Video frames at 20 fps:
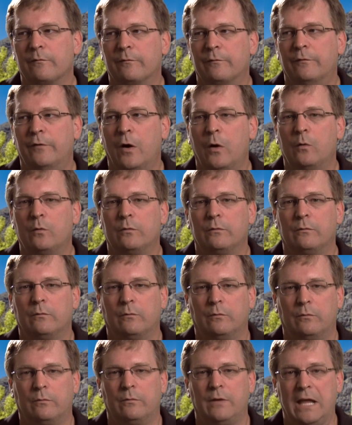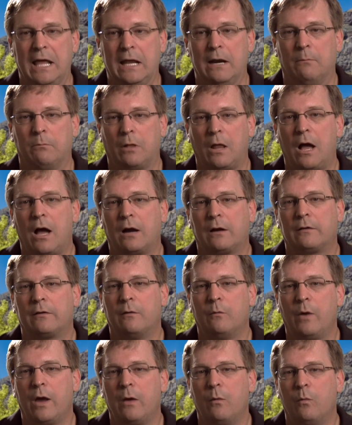vote in a block
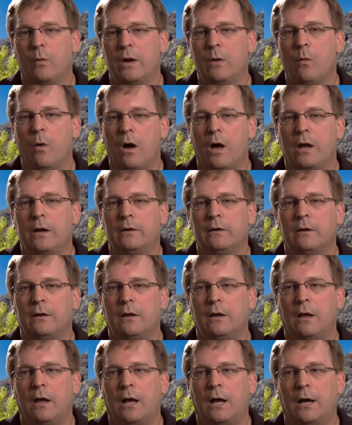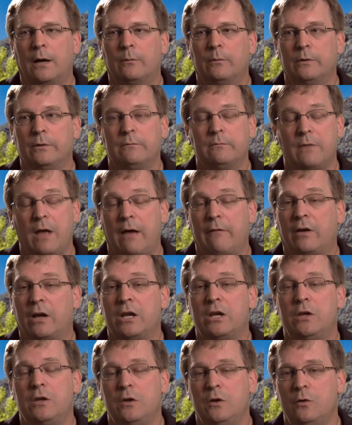the way we want, uh, we have a
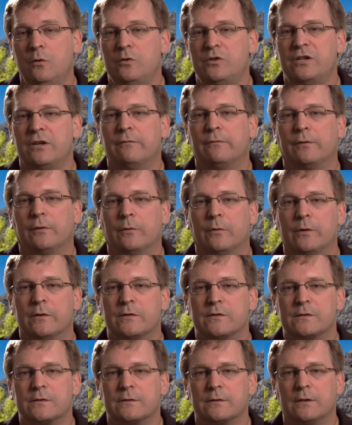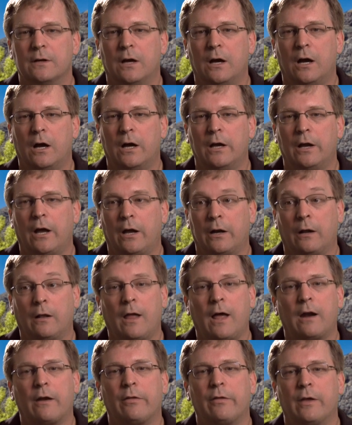huge influence on, on a
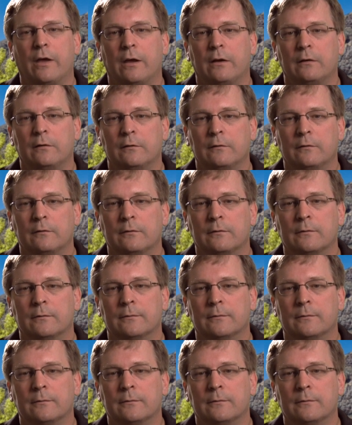lot of things.